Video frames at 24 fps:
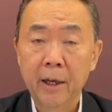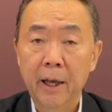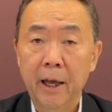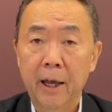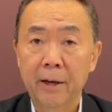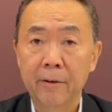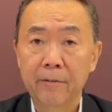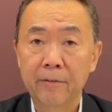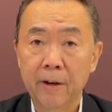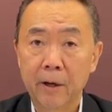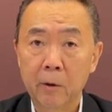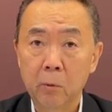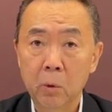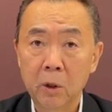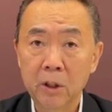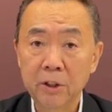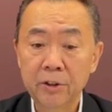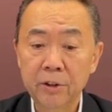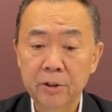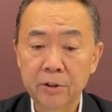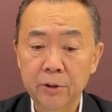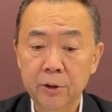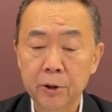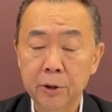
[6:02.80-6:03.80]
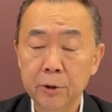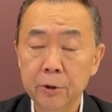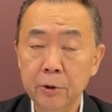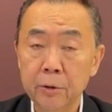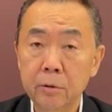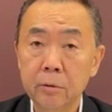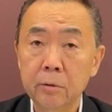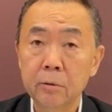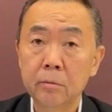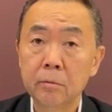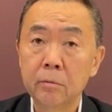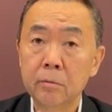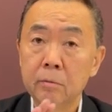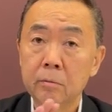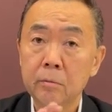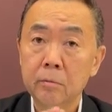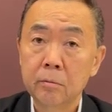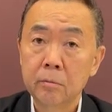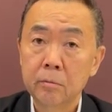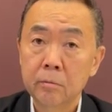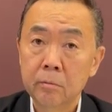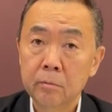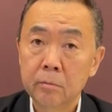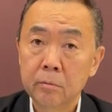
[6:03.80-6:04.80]
and if I wanted to
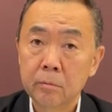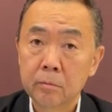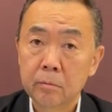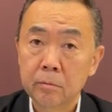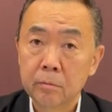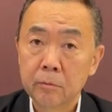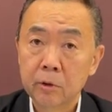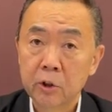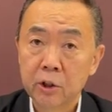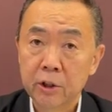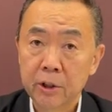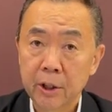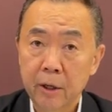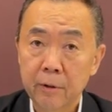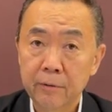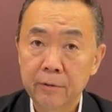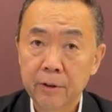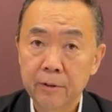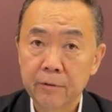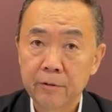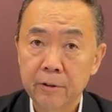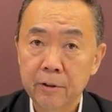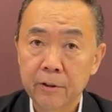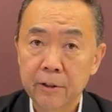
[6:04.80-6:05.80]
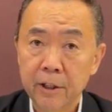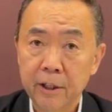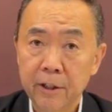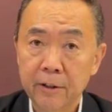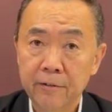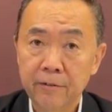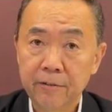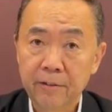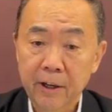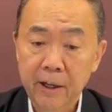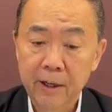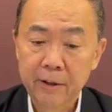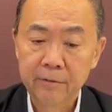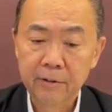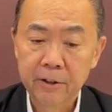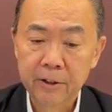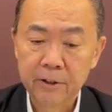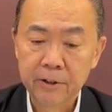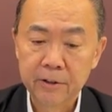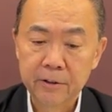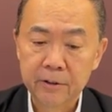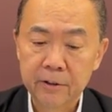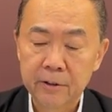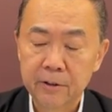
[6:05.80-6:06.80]
shelve it for another 5
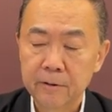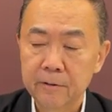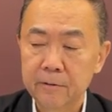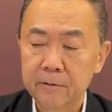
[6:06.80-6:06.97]
years,